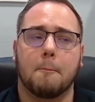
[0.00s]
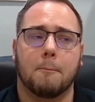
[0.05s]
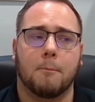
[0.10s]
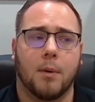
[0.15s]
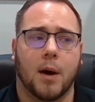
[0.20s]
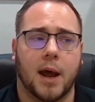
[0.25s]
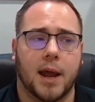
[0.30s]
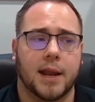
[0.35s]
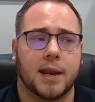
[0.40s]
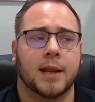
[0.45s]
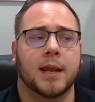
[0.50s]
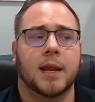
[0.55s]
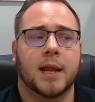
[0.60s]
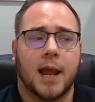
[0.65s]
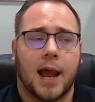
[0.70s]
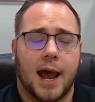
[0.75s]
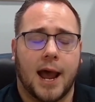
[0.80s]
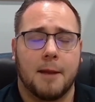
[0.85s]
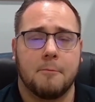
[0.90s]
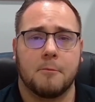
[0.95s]
But
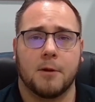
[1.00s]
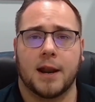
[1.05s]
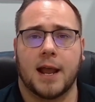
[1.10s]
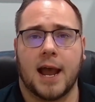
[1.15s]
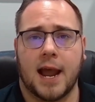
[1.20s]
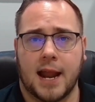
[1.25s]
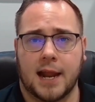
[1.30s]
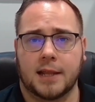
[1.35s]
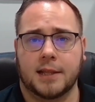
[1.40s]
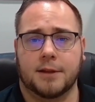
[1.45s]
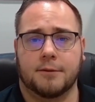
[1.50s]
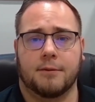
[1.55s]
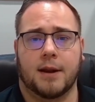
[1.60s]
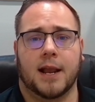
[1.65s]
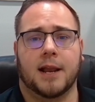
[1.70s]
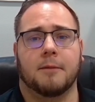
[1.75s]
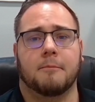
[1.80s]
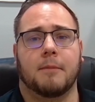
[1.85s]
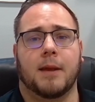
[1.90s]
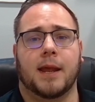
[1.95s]
I'm going to highly
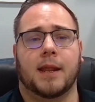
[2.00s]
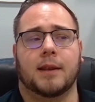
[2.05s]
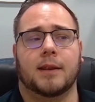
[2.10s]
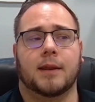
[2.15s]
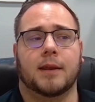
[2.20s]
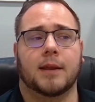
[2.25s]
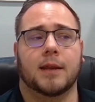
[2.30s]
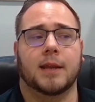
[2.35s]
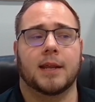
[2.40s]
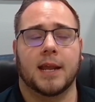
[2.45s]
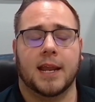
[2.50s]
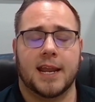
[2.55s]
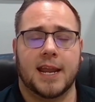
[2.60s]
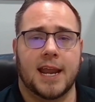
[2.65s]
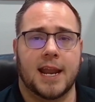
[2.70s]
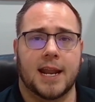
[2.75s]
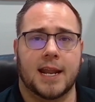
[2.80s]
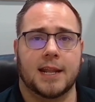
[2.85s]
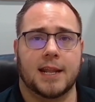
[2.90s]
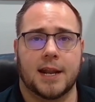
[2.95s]
recommend you
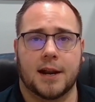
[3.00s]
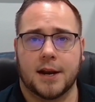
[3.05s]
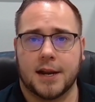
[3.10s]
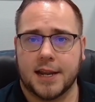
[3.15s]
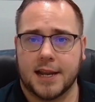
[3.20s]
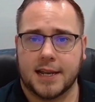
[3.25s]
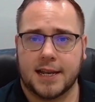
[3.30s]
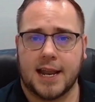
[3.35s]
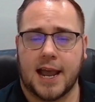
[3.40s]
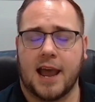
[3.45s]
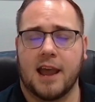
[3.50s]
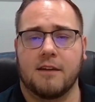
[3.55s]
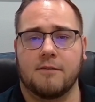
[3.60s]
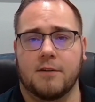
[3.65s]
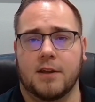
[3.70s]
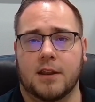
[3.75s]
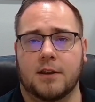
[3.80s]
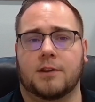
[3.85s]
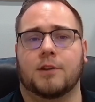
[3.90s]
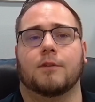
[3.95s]
get in there, you dive
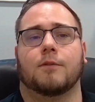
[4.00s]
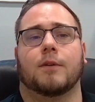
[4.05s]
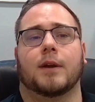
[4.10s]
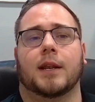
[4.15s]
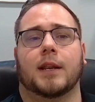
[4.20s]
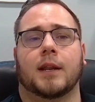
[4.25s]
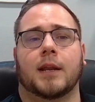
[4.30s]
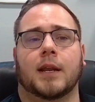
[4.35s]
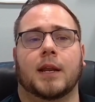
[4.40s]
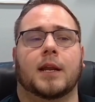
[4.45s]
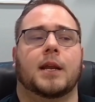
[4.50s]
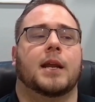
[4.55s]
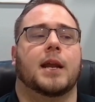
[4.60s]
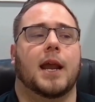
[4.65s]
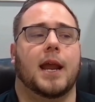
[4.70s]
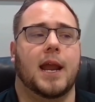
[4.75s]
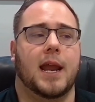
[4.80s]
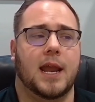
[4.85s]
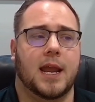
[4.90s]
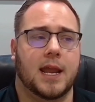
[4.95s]
into it,
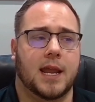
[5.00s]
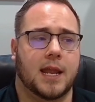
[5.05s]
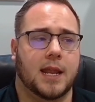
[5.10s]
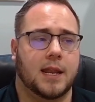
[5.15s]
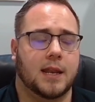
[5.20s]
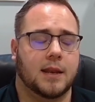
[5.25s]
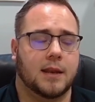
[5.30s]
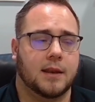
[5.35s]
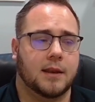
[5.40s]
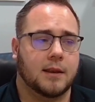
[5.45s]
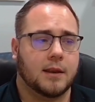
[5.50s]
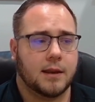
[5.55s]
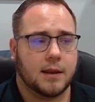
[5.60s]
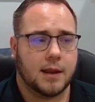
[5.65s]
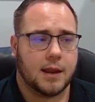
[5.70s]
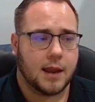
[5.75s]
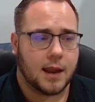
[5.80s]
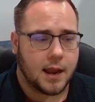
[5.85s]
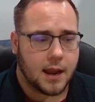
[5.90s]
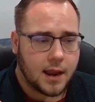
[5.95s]
and
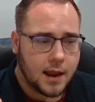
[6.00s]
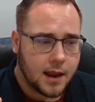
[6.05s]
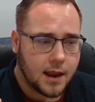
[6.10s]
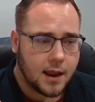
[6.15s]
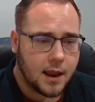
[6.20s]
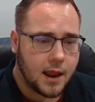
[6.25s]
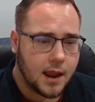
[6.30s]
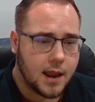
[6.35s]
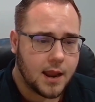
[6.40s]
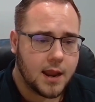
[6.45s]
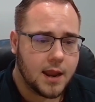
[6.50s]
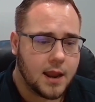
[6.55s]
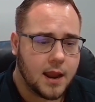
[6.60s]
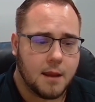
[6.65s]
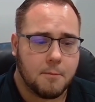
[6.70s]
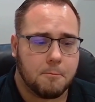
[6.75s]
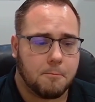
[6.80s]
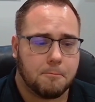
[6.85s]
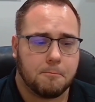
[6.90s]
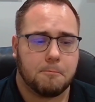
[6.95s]
it
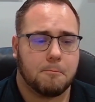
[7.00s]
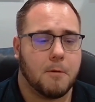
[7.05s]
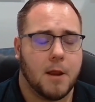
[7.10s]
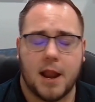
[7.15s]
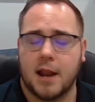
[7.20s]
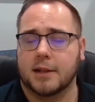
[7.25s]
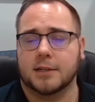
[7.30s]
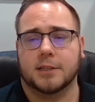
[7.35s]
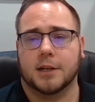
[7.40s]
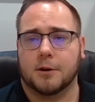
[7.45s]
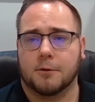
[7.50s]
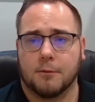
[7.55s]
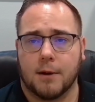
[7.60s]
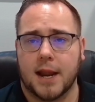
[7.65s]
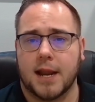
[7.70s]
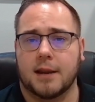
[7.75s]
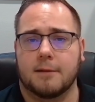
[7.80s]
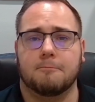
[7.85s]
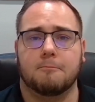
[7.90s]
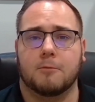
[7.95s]
is a
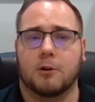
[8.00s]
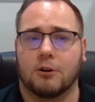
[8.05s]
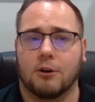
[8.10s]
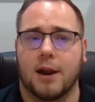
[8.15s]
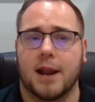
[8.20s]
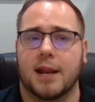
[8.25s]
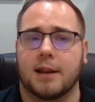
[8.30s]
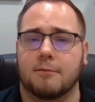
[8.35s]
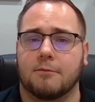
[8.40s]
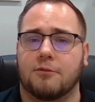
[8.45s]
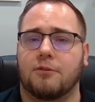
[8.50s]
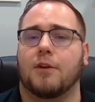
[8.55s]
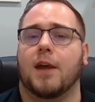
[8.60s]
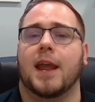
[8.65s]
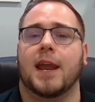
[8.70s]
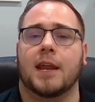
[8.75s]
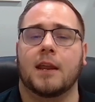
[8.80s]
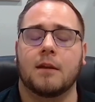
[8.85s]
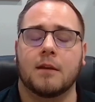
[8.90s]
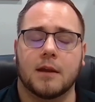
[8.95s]
great
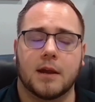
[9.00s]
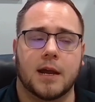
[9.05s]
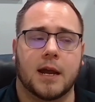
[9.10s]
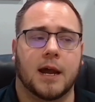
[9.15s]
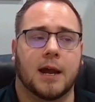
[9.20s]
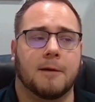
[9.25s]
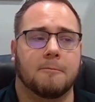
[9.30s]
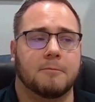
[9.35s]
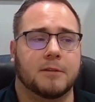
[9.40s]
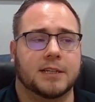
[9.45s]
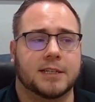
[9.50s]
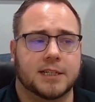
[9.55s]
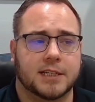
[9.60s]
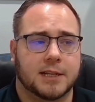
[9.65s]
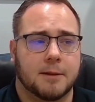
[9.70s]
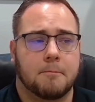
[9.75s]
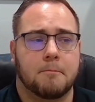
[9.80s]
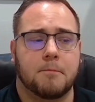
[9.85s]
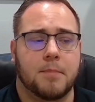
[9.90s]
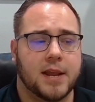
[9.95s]
thing. This is
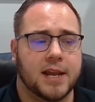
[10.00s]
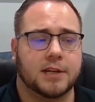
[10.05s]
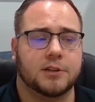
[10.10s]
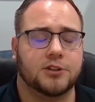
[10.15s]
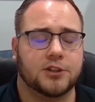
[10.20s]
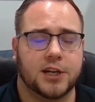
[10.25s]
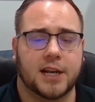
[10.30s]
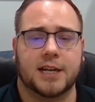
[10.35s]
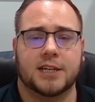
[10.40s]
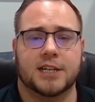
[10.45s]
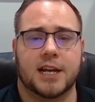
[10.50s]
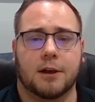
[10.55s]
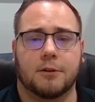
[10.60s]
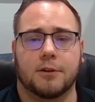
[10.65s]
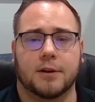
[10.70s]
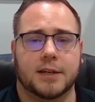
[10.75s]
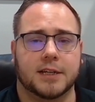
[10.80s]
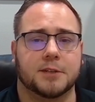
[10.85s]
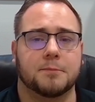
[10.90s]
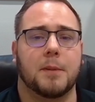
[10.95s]
the biggest change
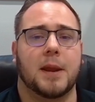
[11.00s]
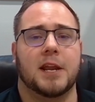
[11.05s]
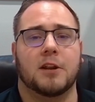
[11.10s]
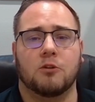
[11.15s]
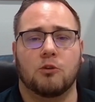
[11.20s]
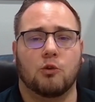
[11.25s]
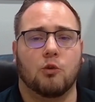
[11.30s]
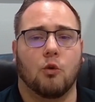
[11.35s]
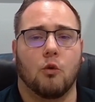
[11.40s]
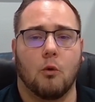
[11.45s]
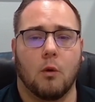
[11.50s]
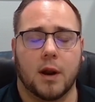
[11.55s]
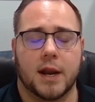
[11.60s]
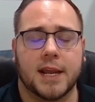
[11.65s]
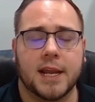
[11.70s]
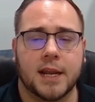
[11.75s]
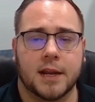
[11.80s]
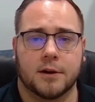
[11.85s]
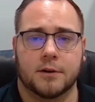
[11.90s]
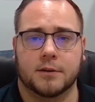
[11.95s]
Outlook has made in 20
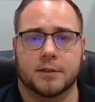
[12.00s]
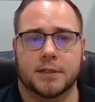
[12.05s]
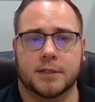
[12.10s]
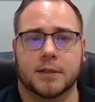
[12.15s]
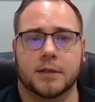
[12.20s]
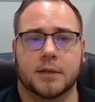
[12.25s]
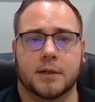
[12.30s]
years.